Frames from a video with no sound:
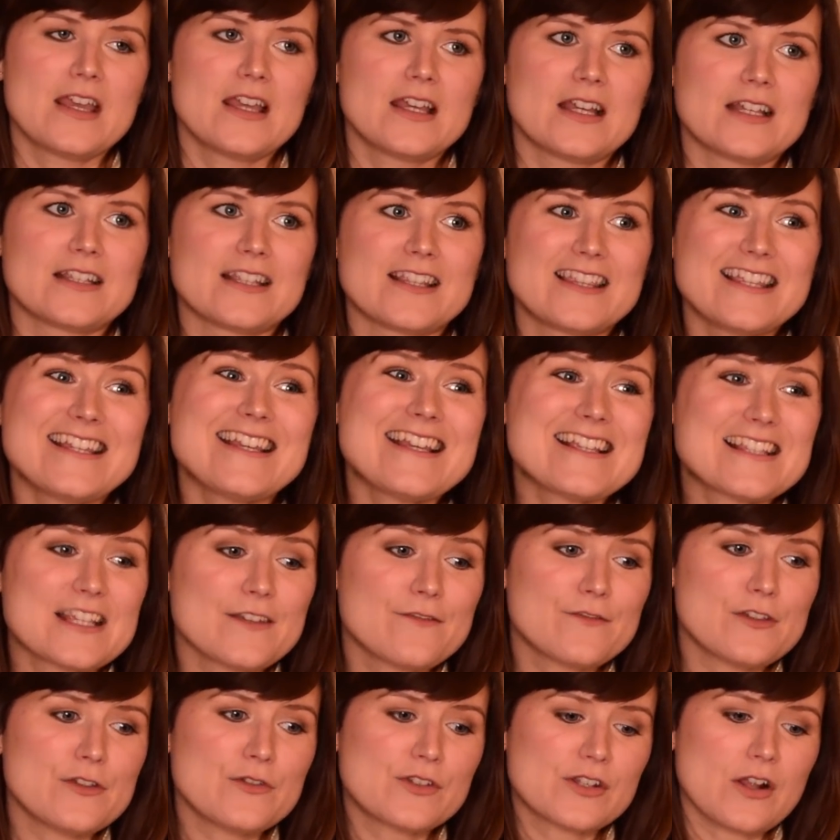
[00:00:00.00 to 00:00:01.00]
And the thing is,
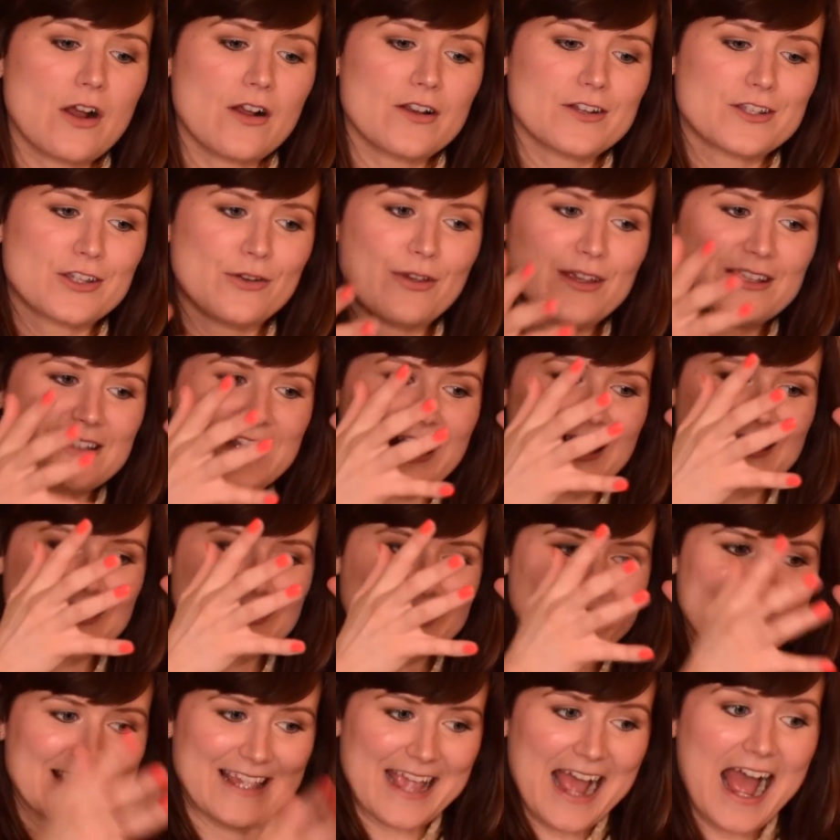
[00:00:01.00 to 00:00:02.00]
if you start doing that
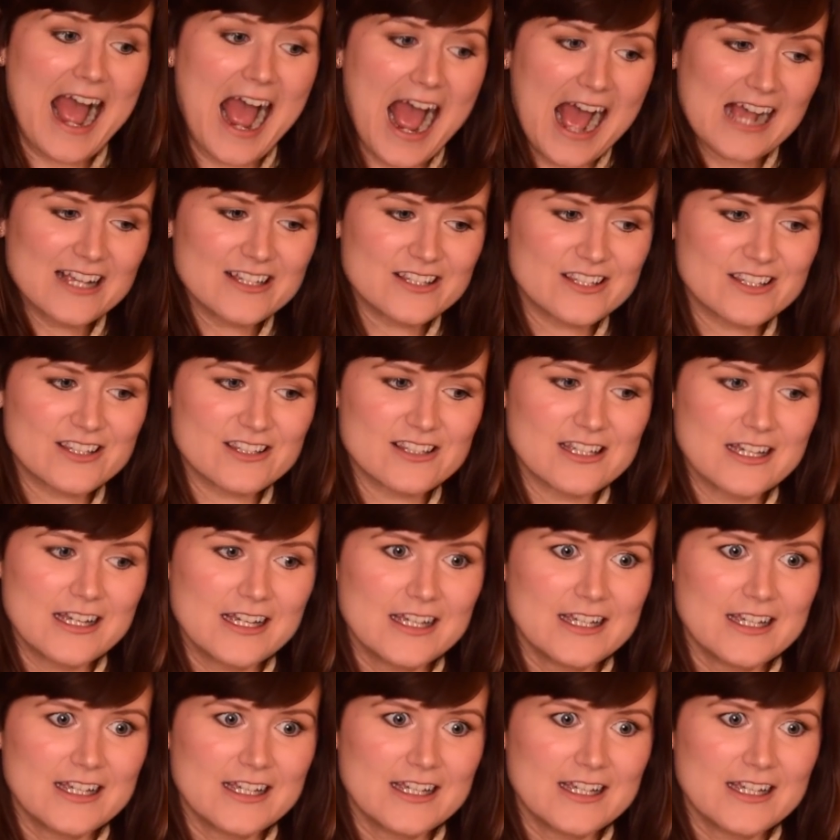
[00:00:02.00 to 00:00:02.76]
to gas,